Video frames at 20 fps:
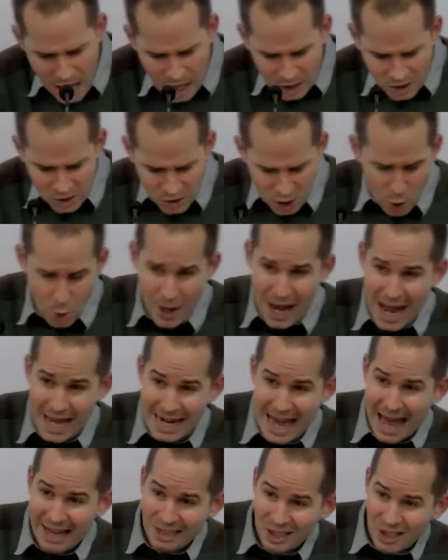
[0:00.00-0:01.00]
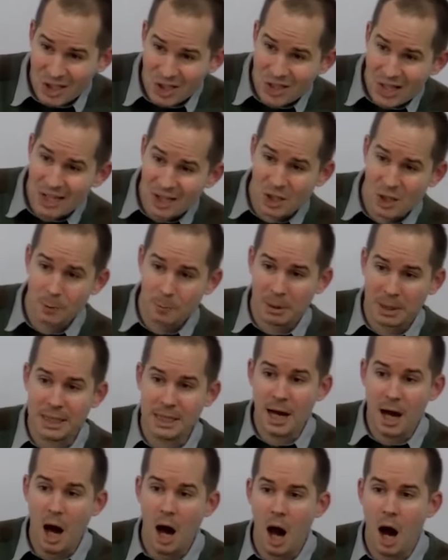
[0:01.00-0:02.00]
so inaccessibly
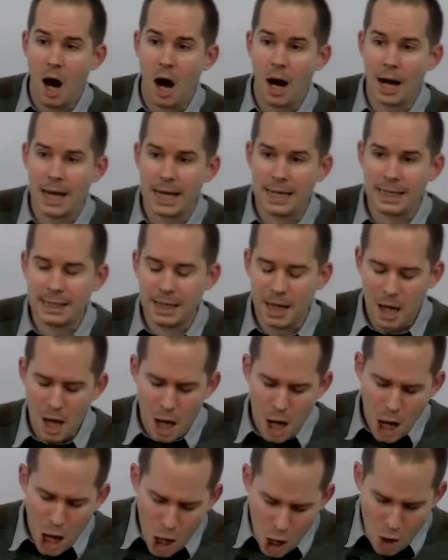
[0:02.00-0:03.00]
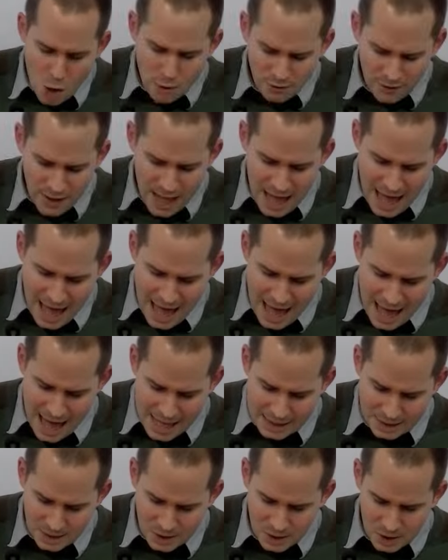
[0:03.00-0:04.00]
high
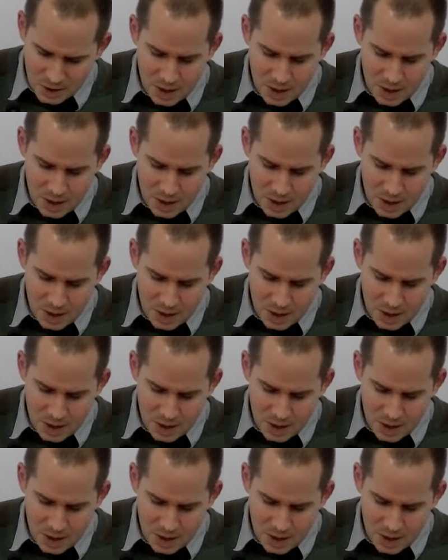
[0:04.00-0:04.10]
overhead.